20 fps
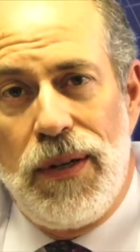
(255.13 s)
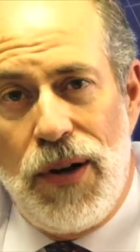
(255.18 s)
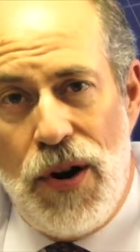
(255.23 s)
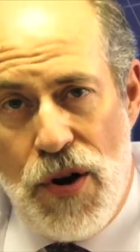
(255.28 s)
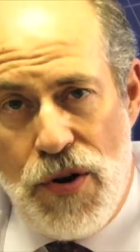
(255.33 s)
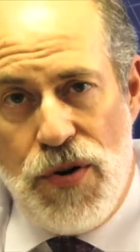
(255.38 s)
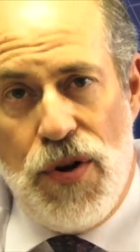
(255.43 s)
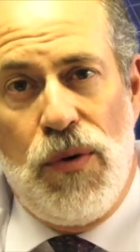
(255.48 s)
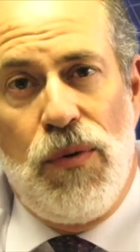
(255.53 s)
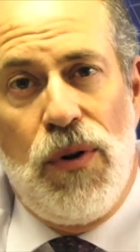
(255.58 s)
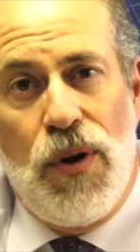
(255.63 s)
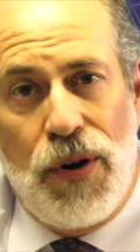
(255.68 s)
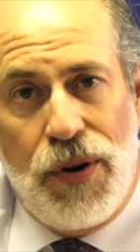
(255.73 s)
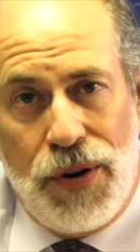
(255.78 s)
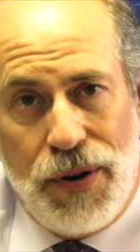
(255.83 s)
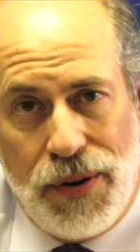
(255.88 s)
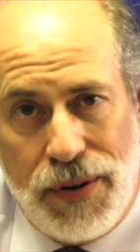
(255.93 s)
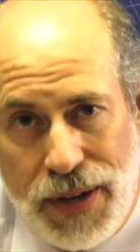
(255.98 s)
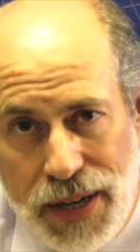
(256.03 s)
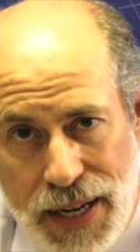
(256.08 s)
are no
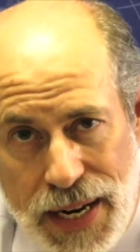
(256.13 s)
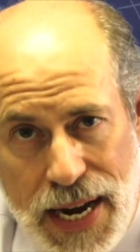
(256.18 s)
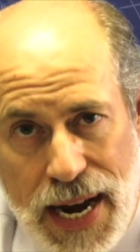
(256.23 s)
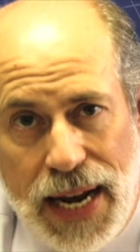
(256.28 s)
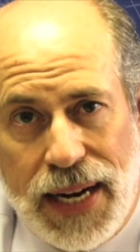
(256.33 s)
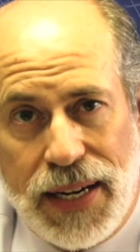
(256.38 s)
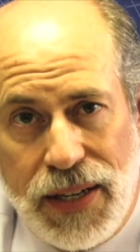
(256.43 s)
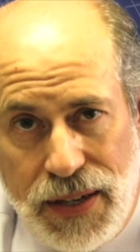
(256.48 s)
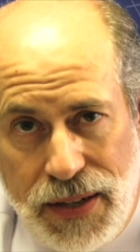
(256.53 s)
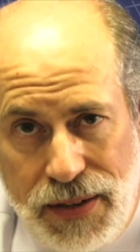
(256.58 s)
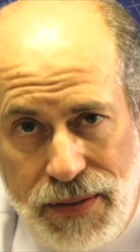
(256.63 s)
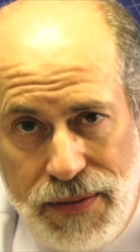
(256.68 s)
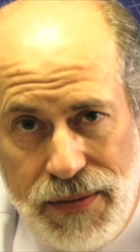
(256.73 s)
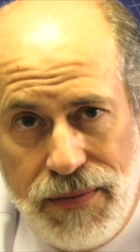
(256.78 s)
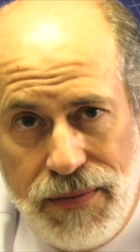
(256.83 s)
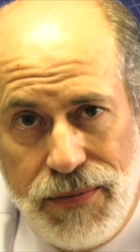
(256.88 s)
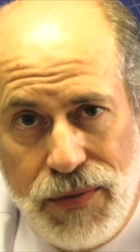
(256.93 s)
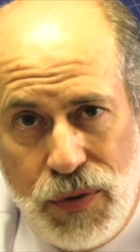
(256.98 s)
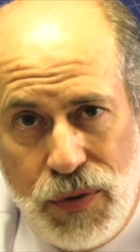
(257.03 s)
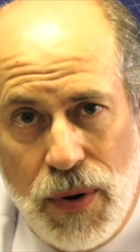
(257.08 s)
longer connected
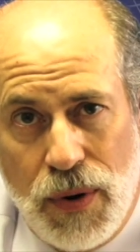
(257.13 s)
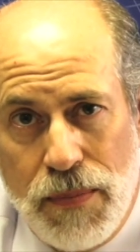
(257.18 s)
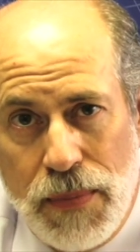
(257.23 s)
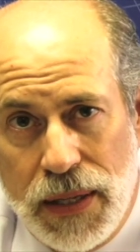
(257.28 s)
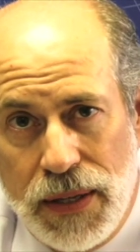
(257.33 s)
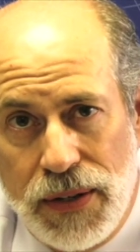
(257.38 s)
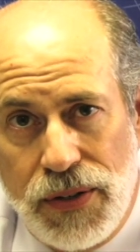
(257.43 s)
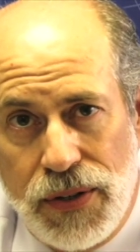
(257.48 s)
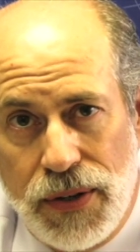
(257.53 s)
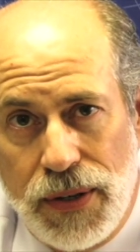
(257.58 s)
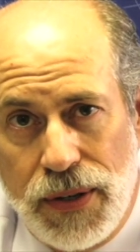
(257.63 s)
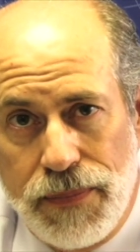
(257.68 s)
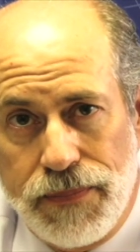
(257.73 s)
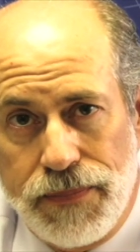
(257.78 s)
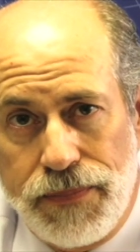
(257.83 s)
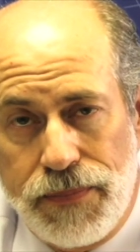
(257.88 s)
to our military.